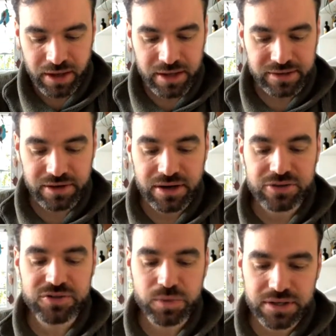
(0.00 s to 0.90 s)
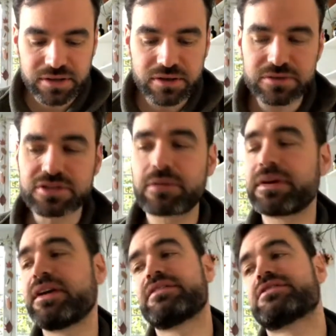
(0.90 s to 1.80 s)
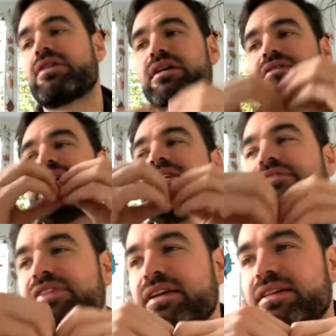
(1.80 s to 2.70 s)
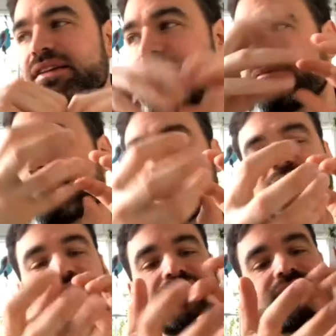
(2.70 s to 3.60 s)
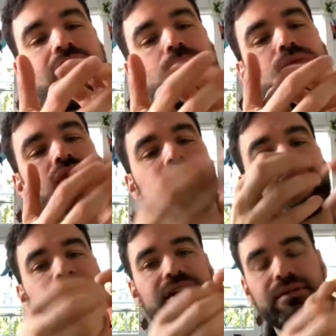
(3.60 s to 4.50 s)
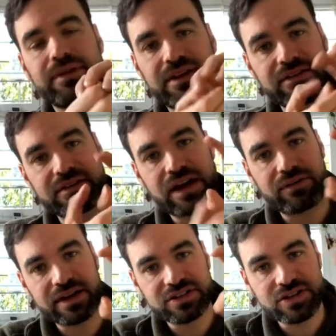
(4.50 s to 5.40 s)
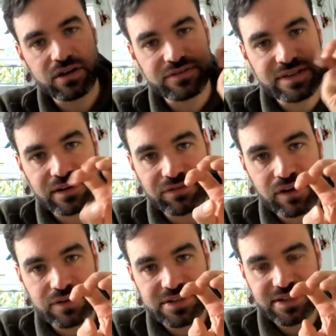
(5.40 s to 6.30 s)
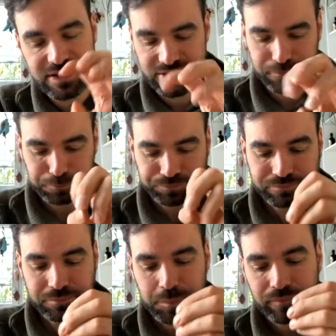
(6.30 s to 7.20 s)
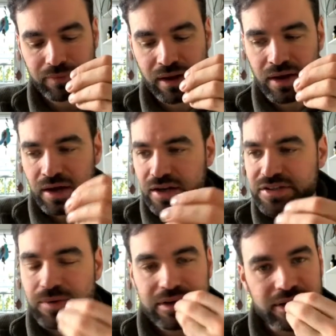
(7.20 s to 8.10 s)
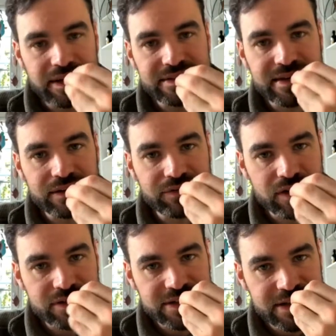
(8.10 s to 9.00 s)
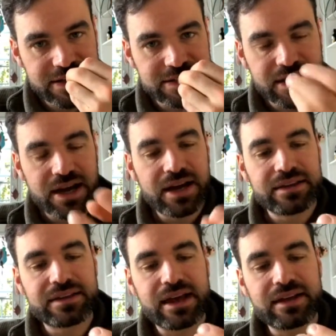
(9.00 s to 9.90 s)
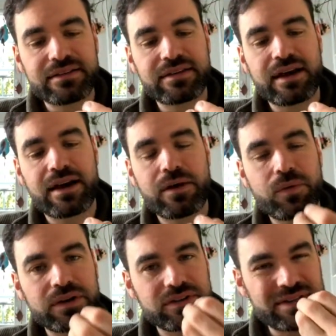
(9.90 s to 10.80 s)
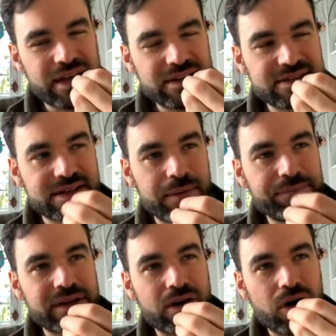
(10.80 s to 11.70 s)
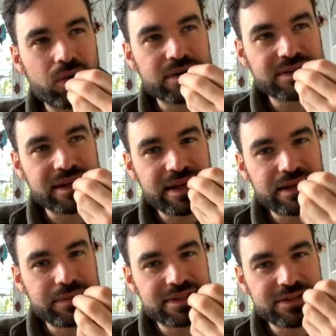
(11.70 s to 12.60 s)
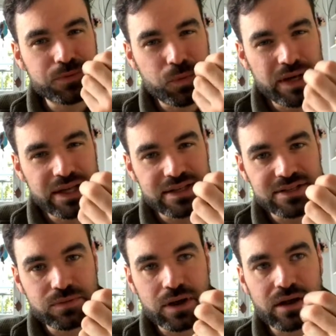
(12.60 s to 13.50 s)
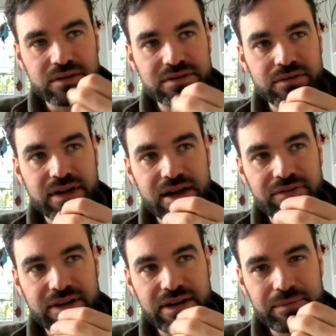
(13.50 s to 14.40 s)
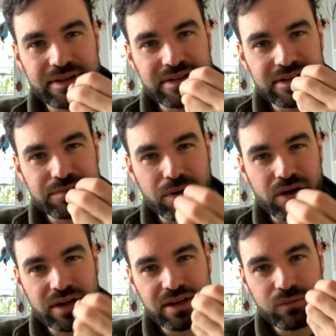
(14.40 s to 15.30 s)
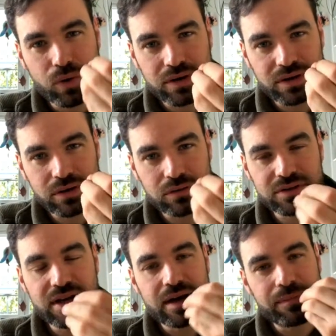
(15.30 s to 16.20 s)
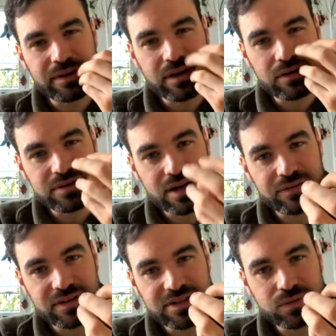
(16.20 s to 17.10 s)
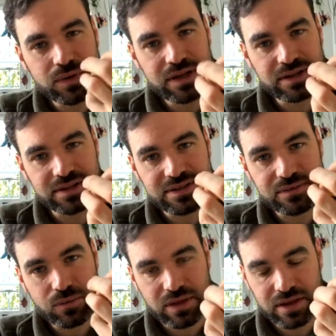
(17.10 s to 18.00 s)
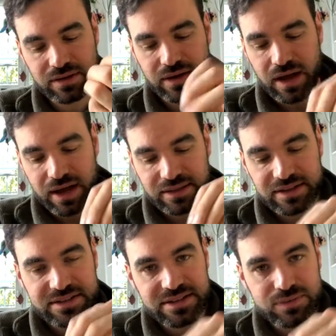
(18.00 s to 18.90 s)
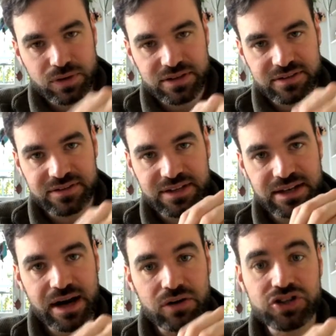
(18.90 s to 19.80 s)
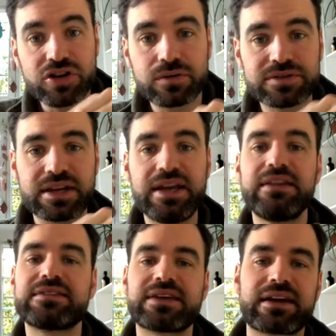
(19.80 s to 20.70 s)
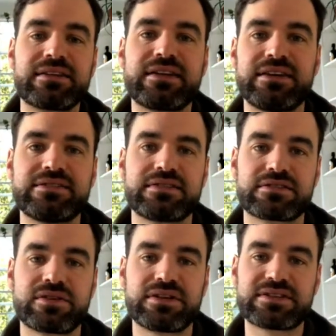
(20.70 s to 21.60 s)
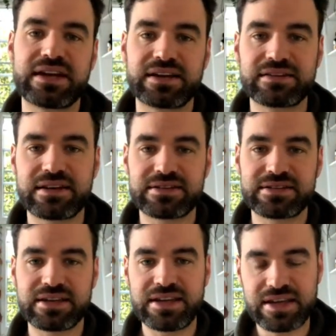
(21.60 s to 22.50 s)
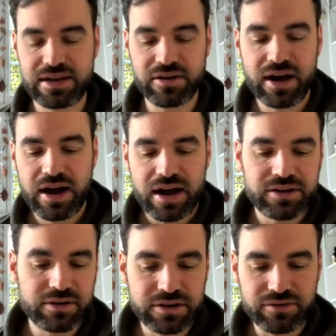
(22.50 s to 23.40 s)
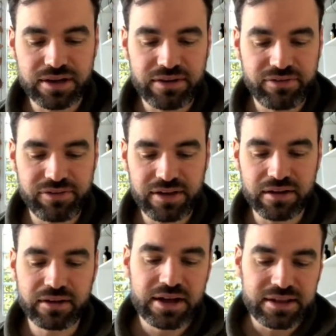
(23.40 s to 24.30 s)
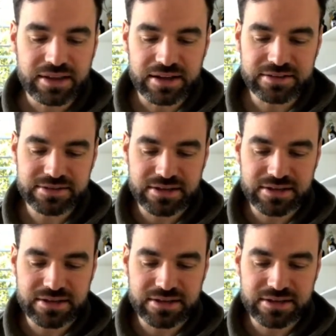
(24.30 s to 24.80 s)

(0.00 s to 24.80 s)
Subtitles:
There are now sweeter notes coming in, so I really feel that the tea is now moving a little bit in the direction of sunflower seeds. So when you eat sunflower seeds, that when you taste them, they're always a little bit sweet as well. So they have a little bit of this barky wooden note, but they also have this sweetness with it. And this is what the tea now shows in the second tasting. So in the second tasting here, you can really feel that